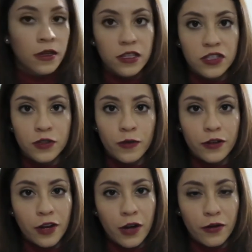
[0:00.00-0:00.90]
I just
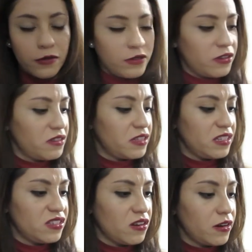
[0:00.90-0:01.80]
wonder how good
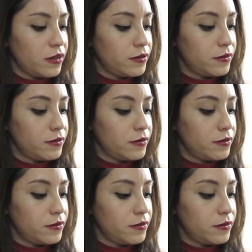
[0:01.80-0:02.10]
these are.